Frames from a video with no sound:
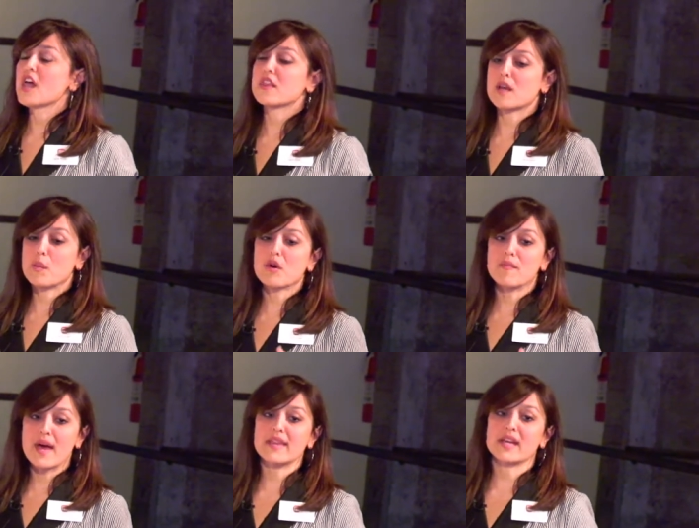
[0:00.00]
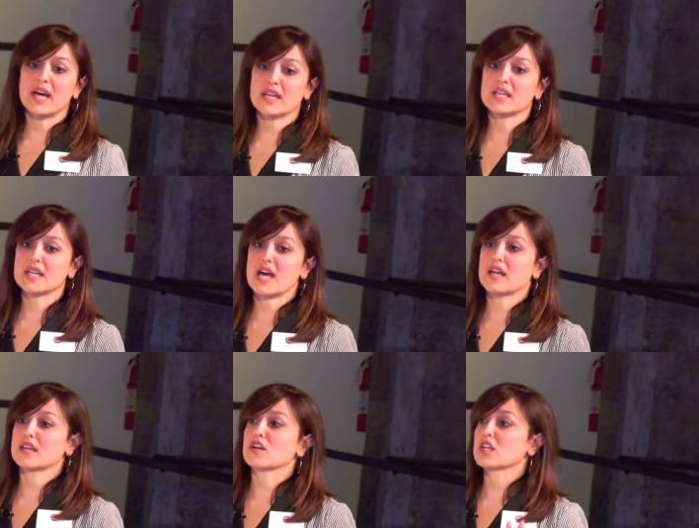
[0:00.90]
the number of men that got in and out
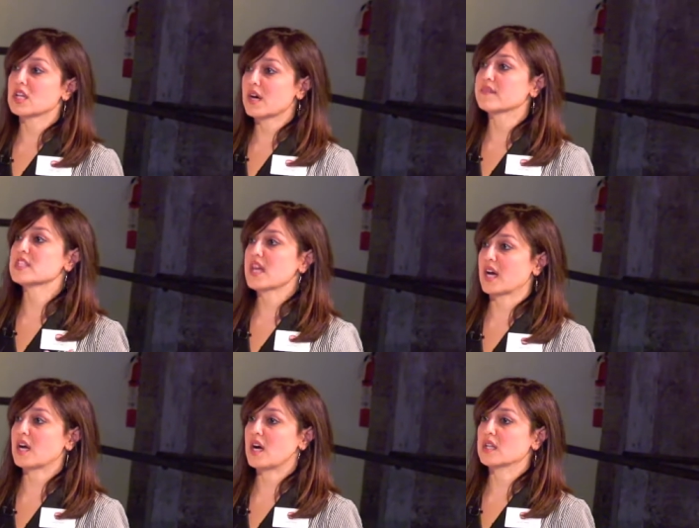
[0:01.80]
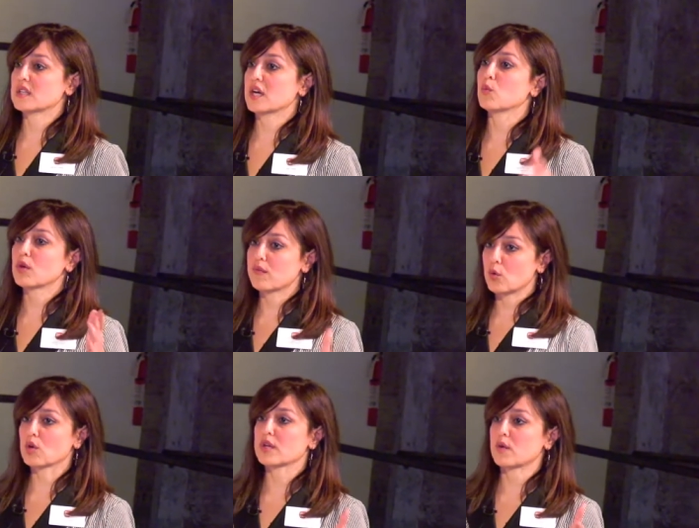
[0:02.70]
of there and loved that color and would have
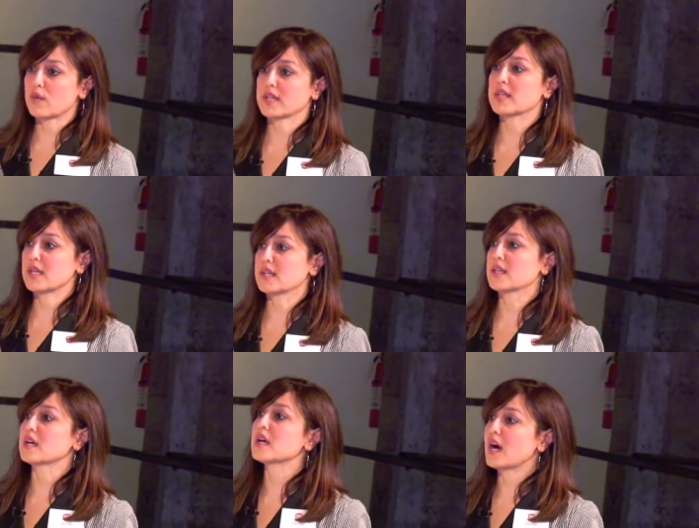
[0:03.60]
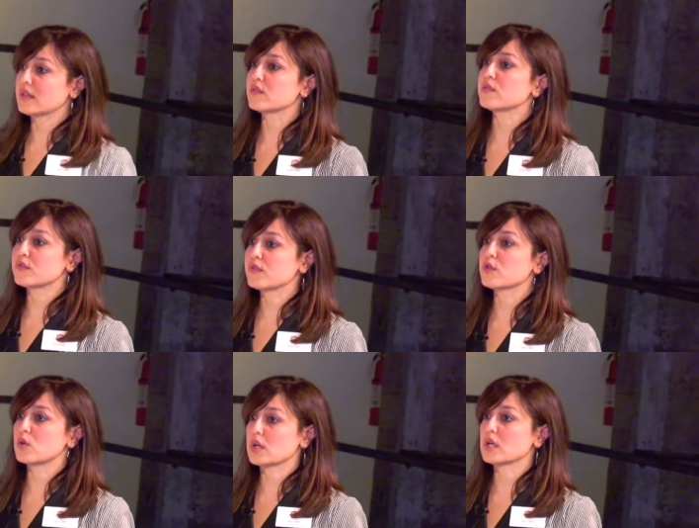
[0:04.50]
ordered it right then and there on the
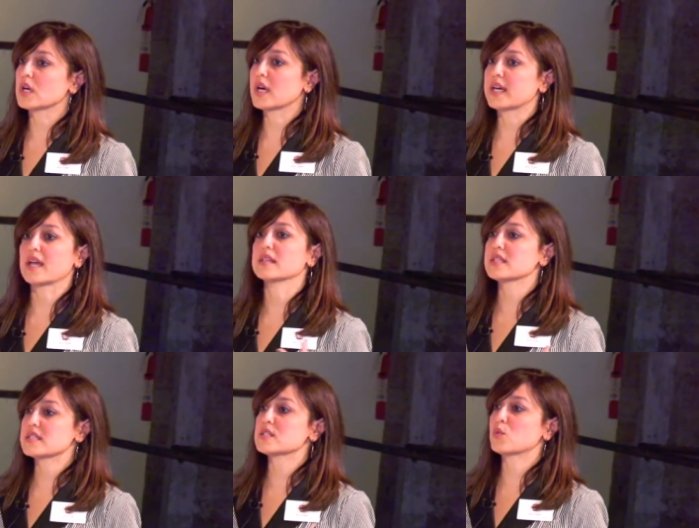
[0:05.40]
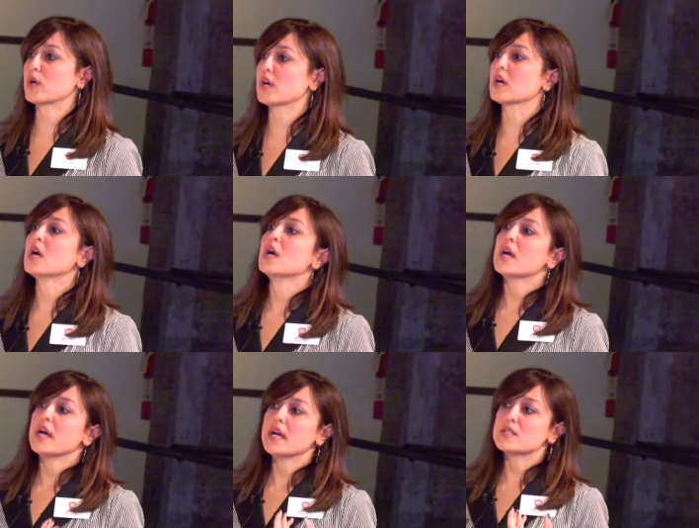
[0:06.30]
floor. Again, this is where
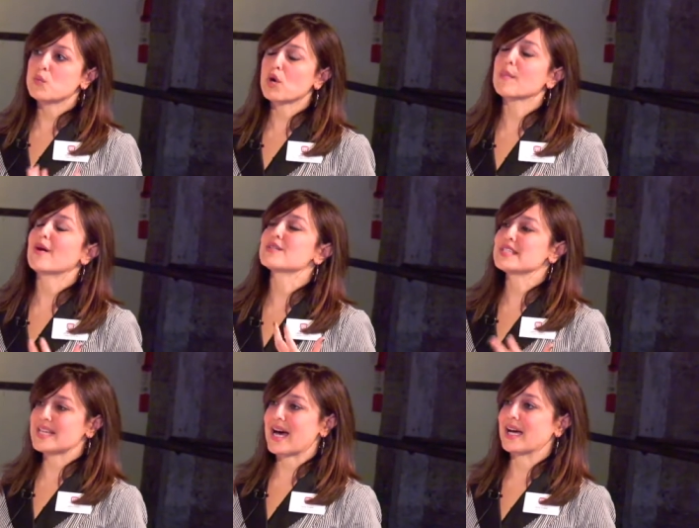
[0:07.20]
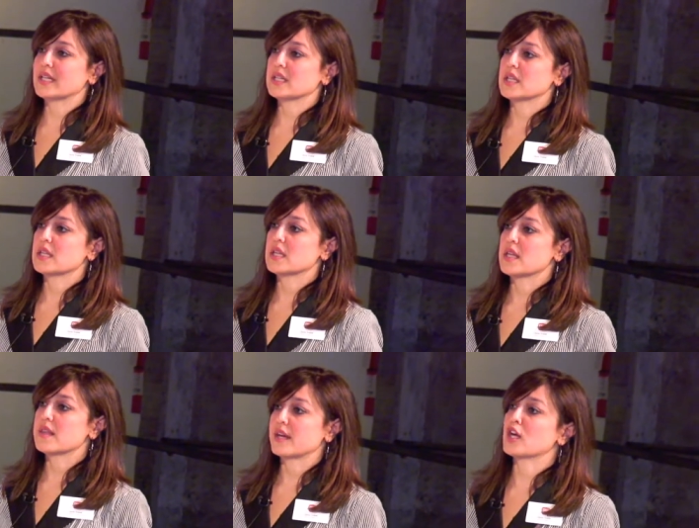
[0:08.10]
it's more about design
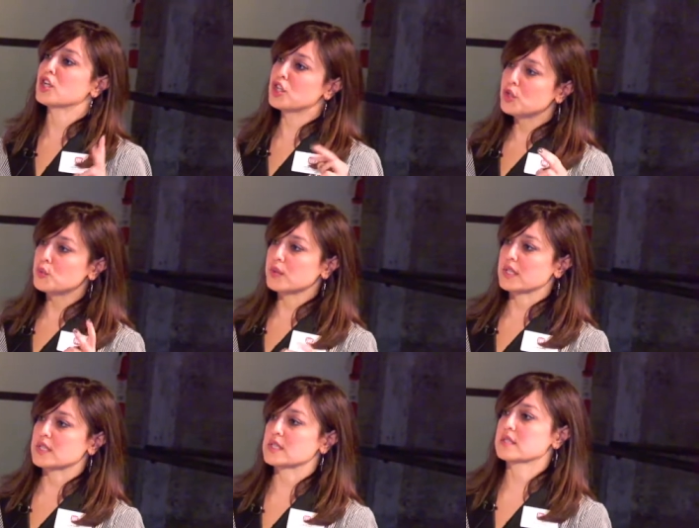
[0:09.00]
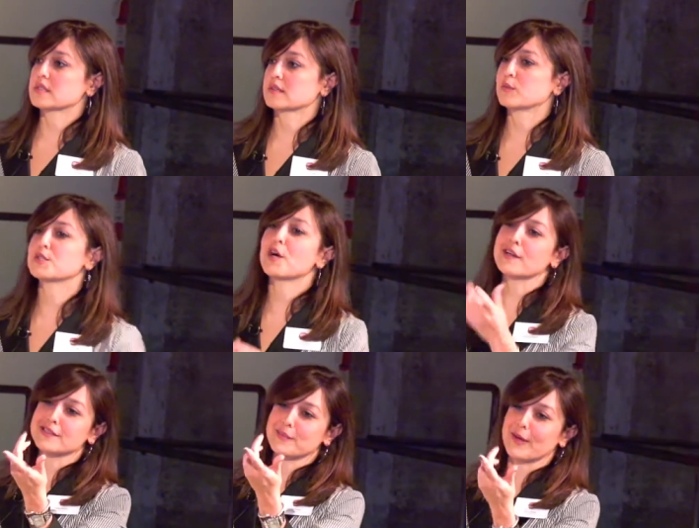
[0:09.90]
than a cuteness. We
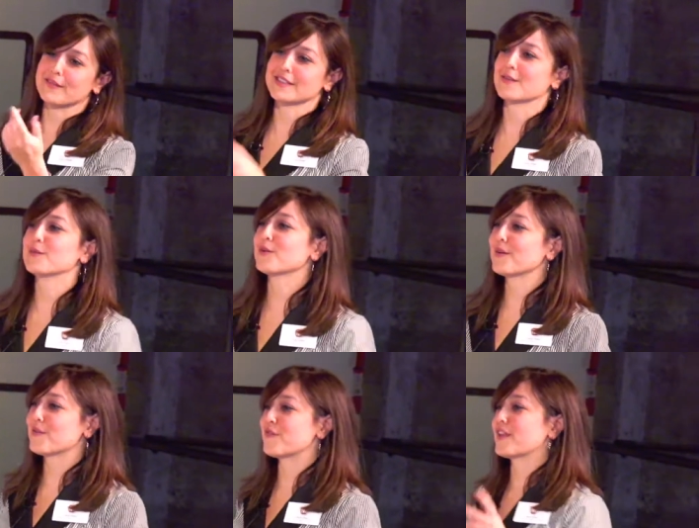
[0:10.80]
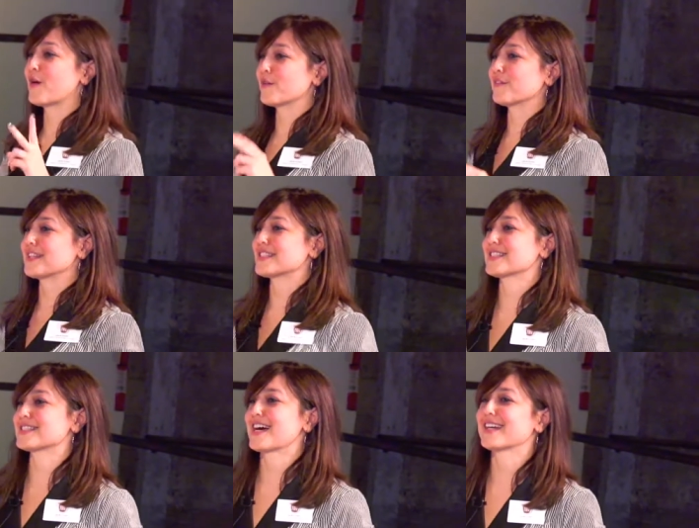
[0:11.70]
talked about, you know, we don't have a flower vase
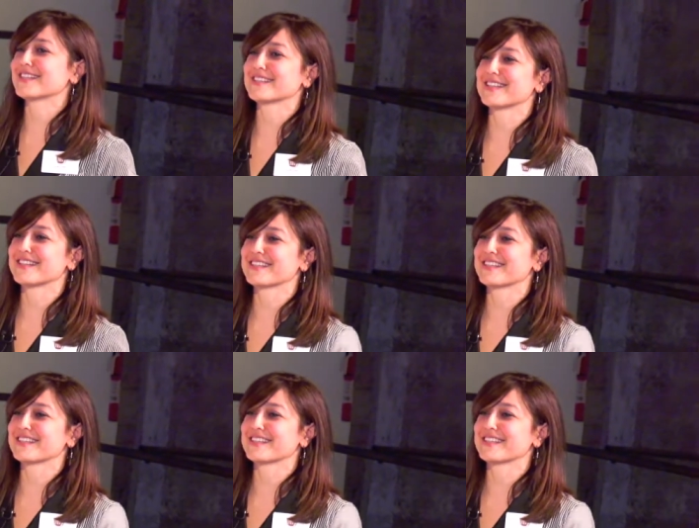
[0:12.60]
inside, like.